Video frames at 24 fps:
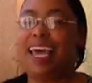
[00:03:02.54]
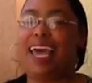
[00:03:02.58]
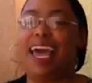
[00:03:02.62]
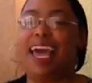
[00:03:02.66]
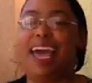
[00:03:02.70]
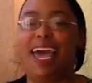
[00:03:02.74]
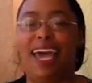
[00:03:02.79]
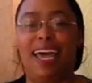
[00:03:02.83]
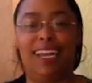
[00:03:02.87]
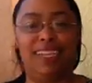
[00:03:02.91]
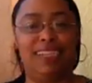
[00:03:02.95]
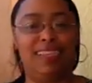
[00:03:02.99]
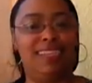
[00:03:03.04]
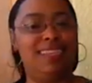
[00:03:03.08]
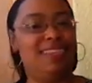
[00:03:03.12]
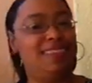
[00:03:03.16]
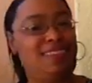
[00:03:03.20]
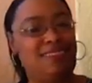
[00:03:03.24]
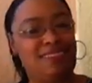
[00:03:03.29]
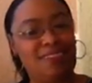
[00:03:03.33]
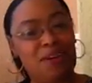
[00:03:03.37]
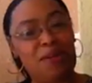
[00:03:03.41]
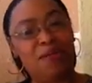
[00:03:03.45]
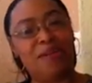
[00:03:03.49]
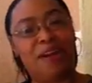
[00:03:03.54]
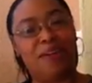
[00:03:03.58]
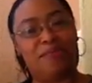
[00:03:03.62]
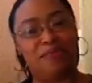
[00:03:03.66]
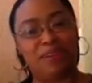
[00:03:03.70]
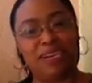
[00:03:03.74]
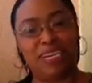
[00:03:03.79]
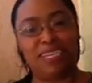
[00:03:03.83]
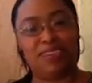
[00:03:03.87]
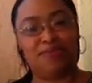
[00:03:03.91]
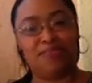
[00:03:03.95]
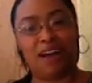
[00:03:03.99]
and so
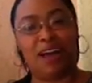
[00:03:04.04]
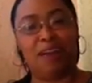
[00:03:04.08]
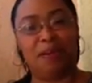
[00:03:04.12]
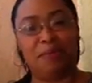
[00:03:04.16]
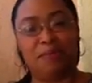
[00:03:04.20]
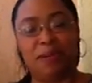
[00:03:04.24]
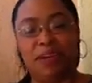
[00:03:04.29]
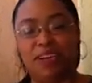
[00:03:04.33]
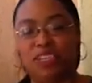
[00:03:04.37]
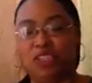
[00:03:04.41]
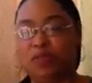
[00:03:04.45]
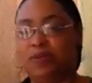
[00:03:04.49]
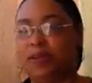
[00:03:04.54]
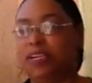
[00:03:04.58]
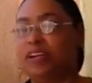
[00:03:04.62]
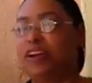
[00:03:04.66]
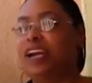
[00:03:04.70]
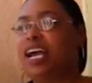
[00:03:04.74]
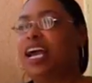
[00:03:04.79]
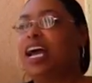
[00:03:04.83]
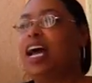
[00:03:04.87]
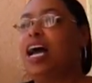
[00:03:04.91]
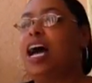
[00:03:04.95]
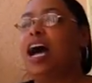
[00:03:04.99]
grateful he's followed me on Twitter.